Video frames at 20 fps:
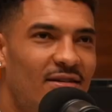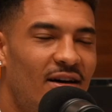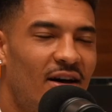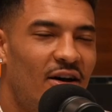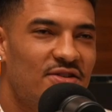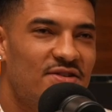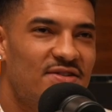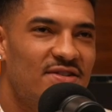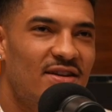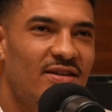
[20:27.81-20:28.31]

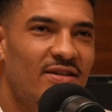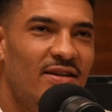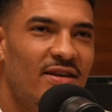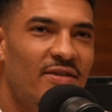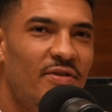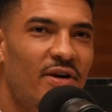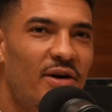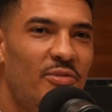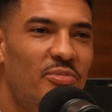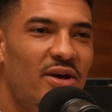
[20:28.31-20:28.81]
I'll say
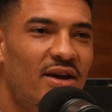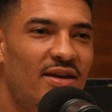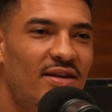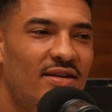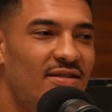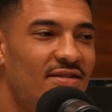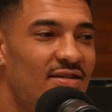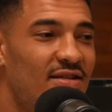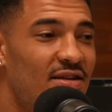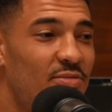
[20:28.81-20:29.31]
if I'm picking
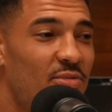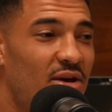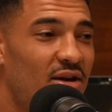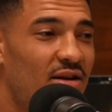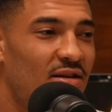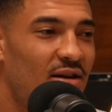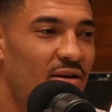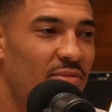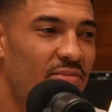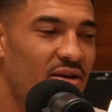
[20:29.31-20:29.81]
a
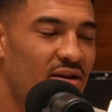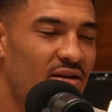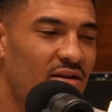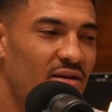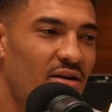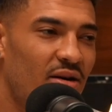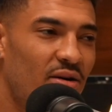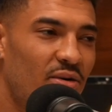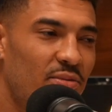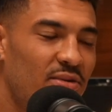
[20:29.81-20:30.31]
teammate, I'm picking
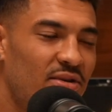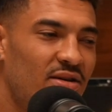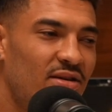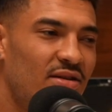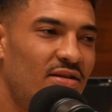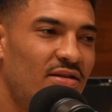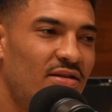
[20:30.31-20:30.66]
Kobe.